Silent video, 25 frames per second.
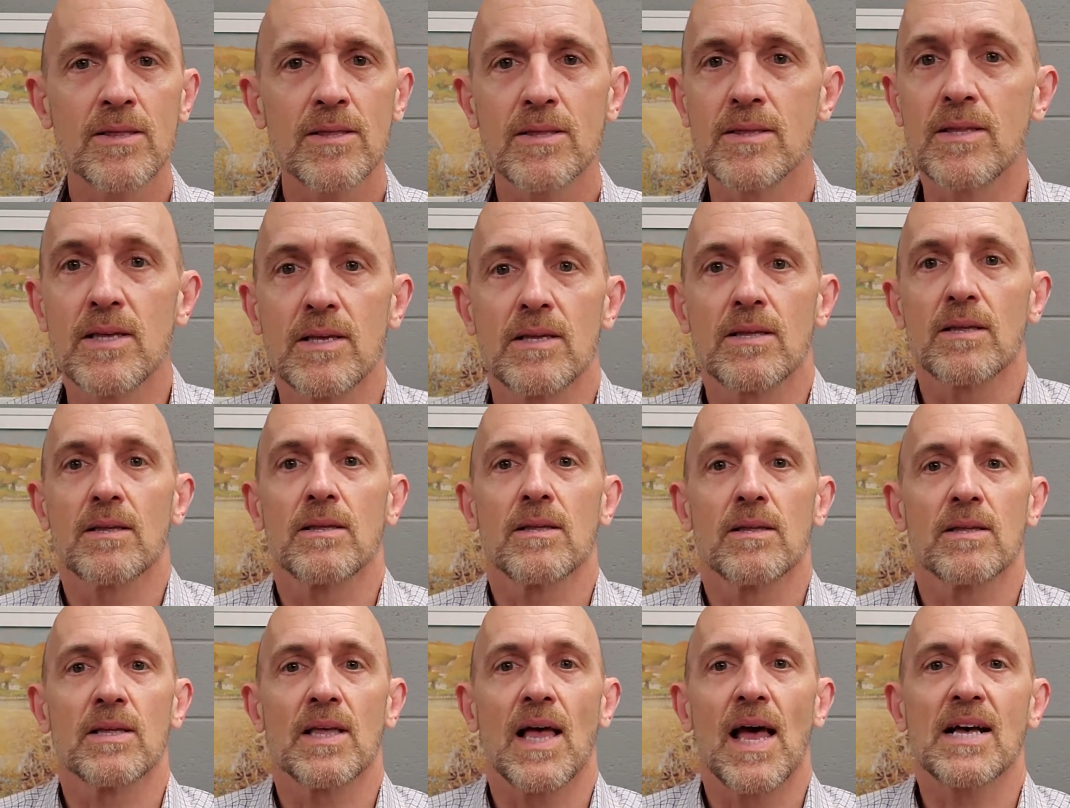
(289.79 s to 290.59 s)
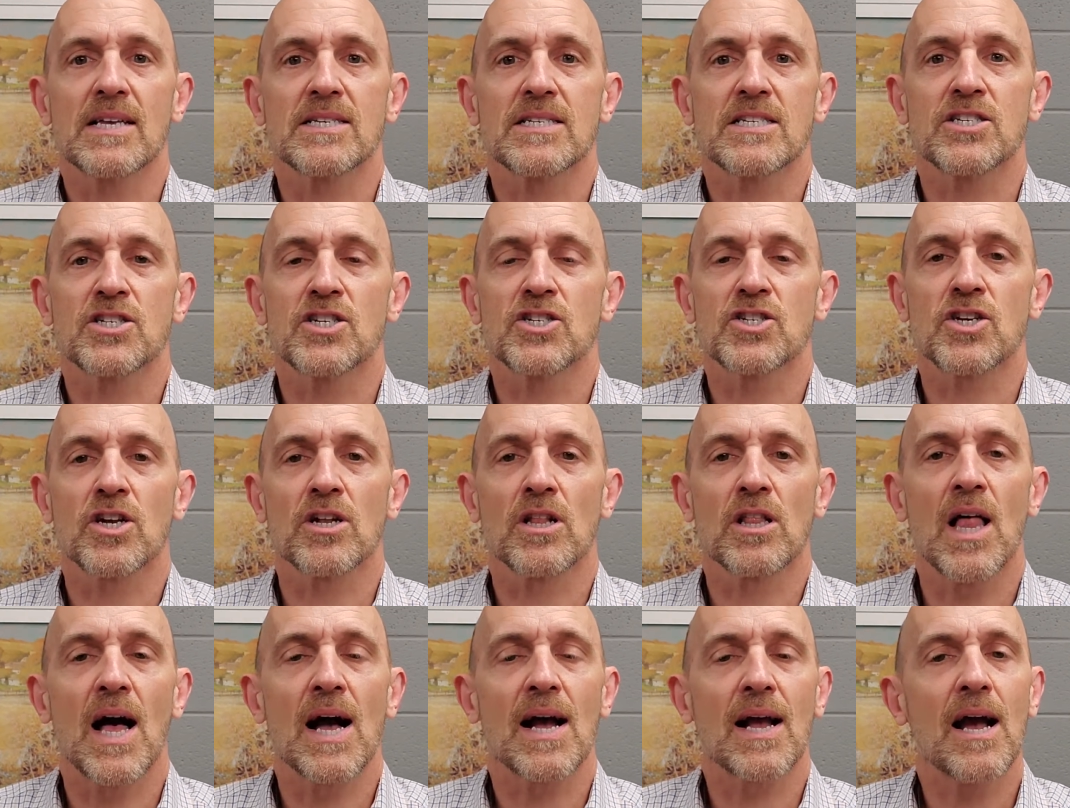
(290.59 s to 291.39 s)
The S is just going
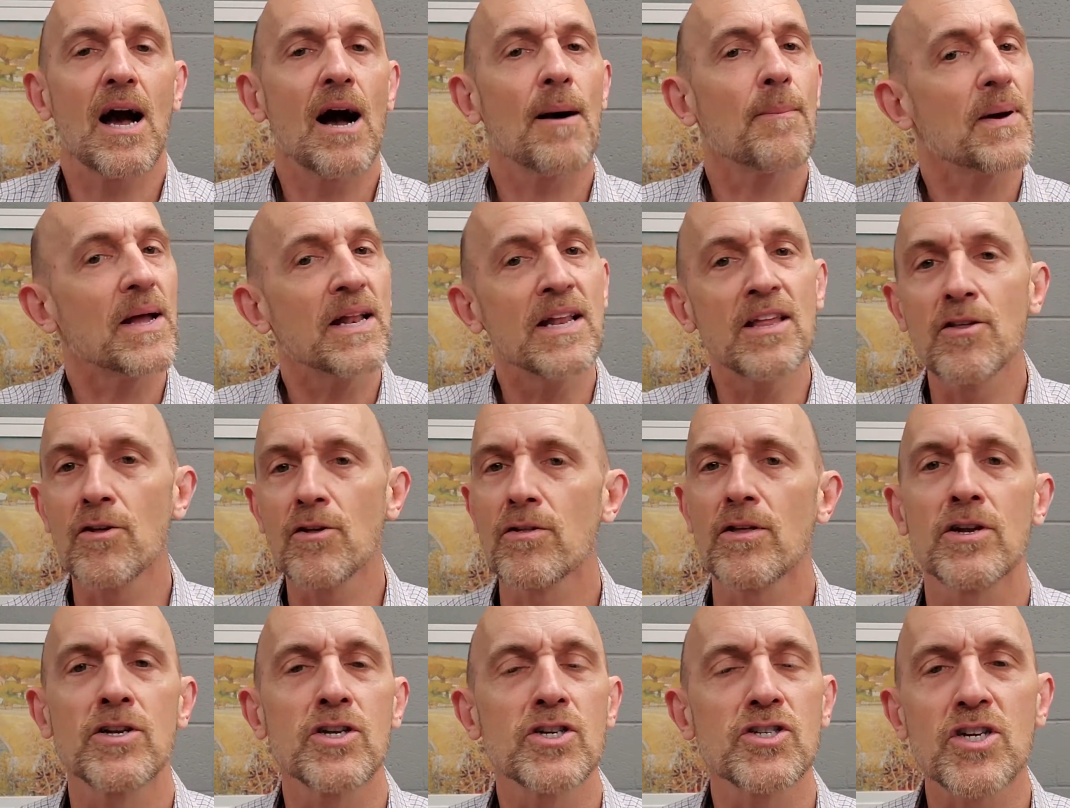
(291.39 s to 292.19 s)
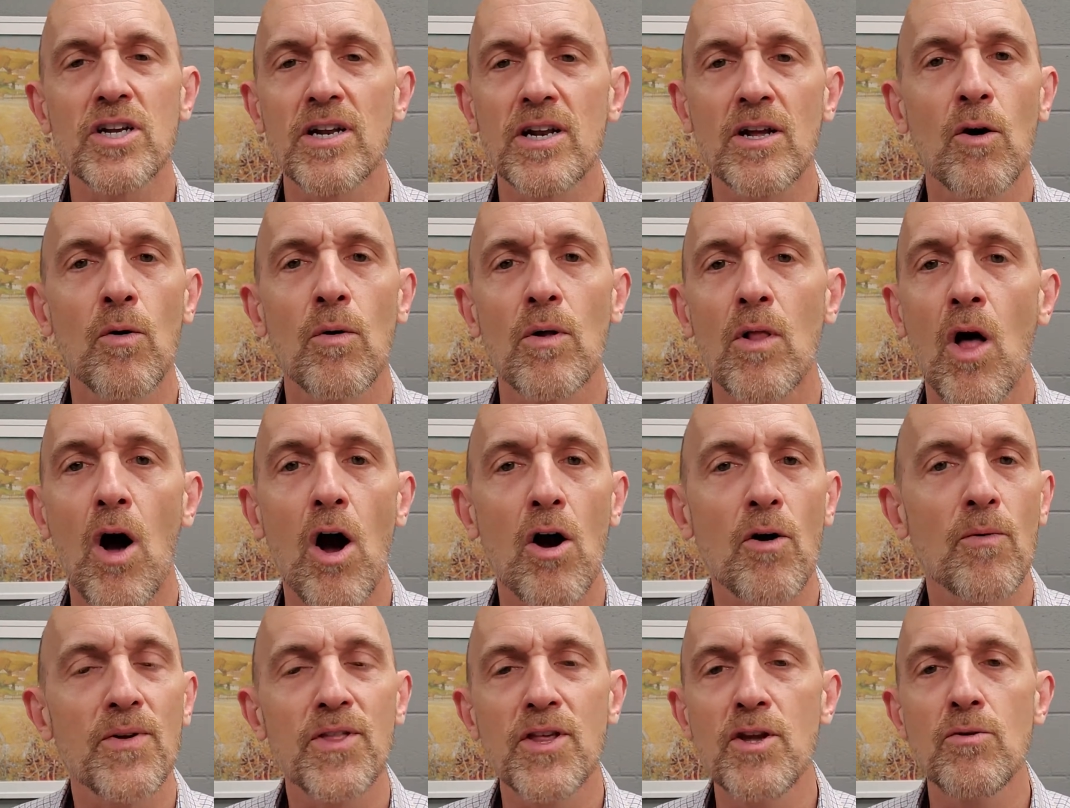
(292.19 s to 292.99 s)
to lock up. And either they're just going to go
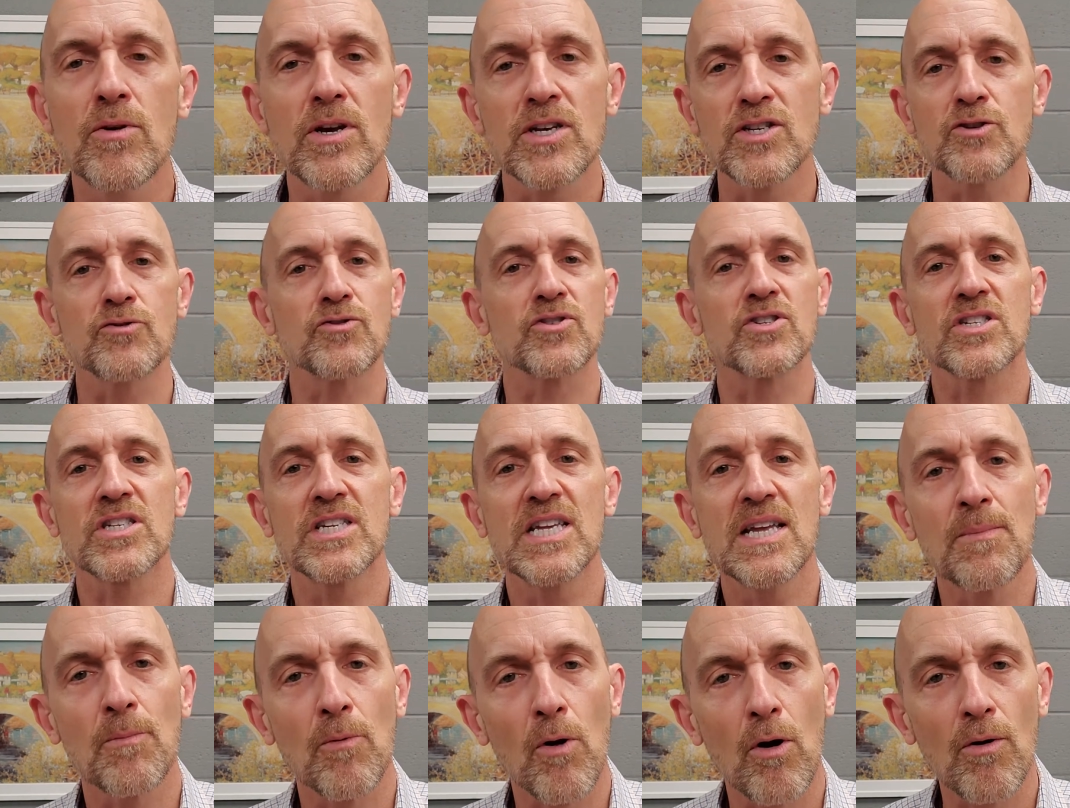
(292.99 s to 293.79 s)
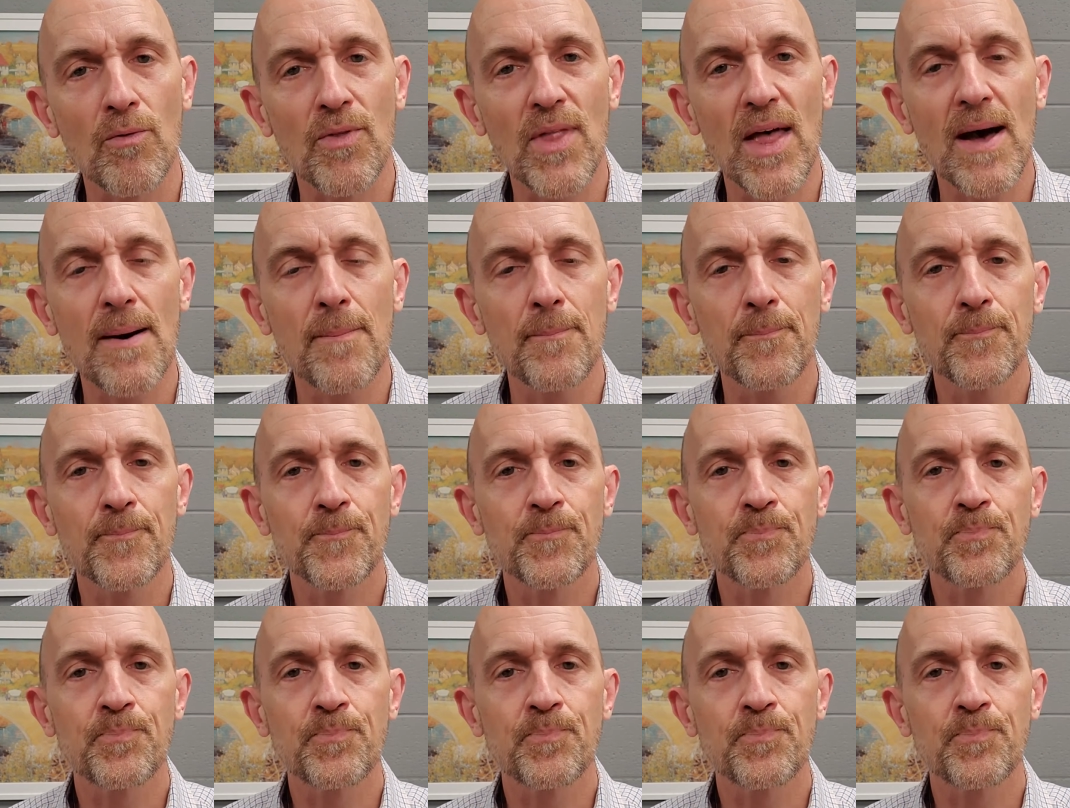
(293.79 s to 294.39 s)
along with you because you steamrolled them,